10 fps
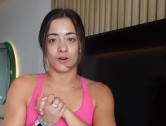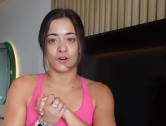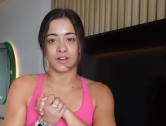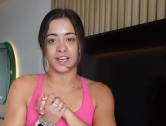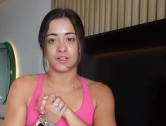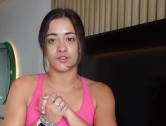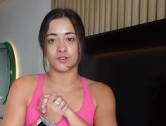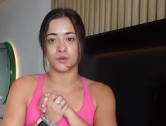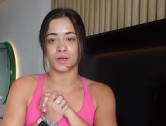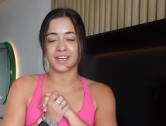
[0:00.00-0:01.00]
early
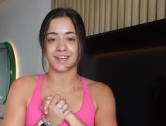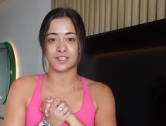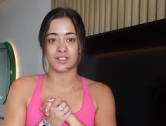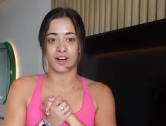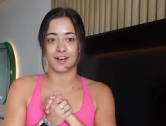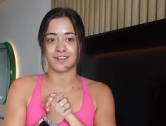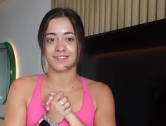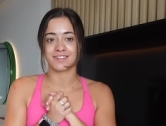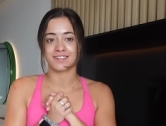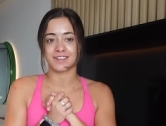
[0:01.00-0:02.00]
to kickstart
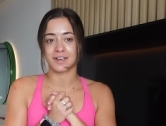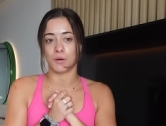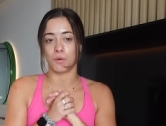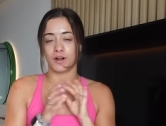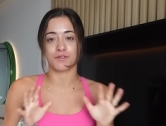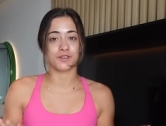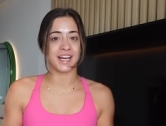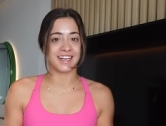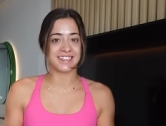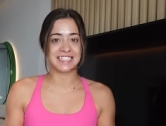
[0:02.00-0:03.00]
a wonderful
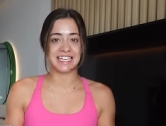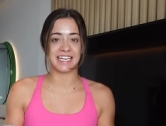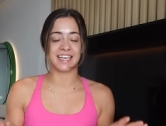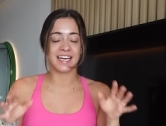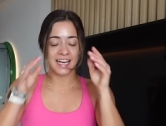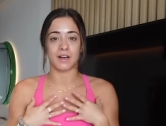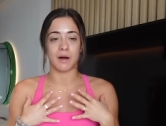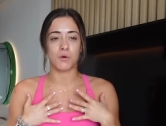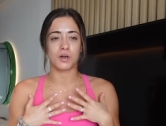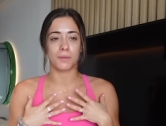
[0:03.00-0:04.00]
day at sea.
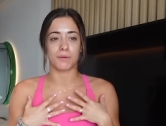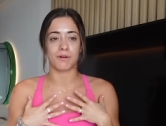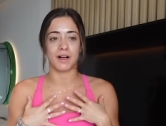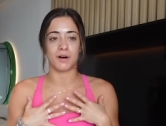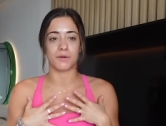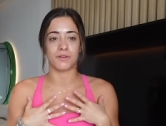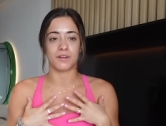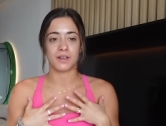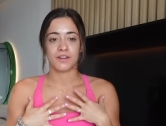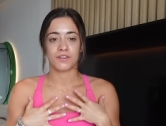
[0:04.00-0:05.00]
I woke up around
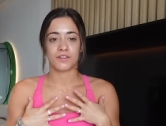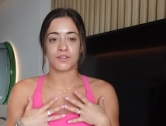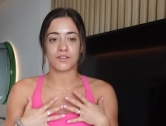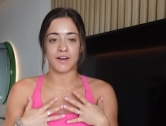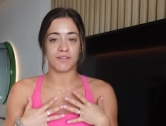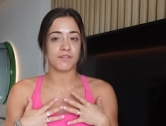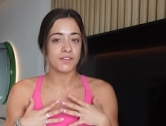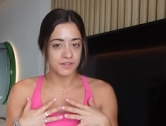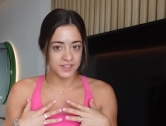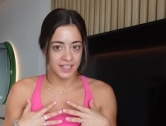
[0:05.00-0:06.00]

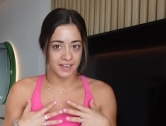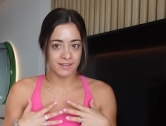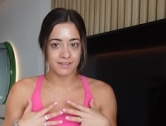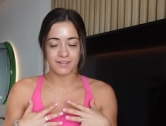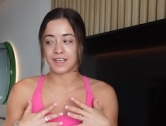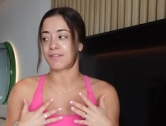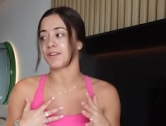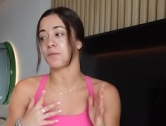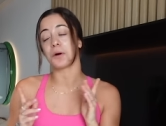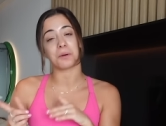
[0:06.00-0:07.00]
7.15.
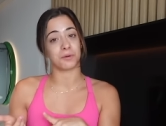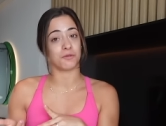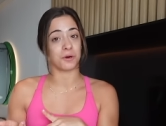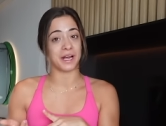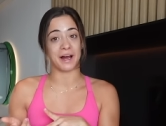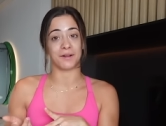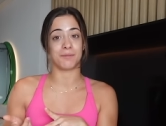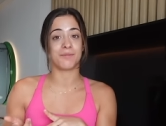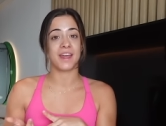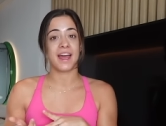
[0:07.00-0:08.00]
Definitely woke up before
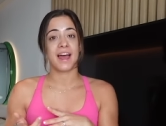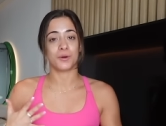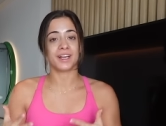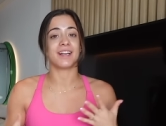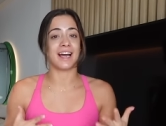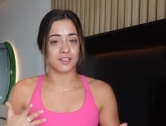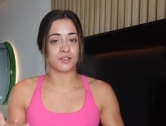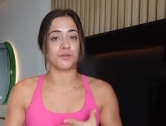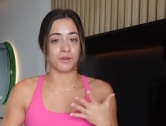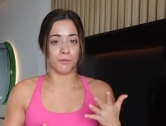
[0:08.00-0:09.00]
Callum. You can
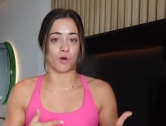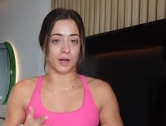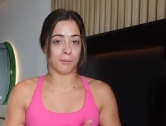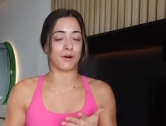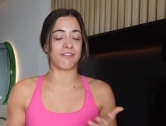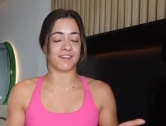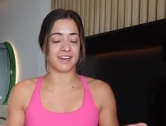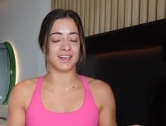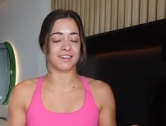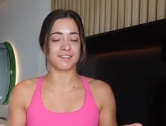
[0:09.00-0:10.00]
guess who the morning person
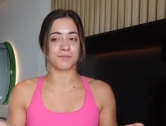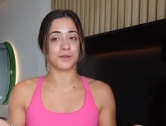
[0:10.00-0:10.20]
is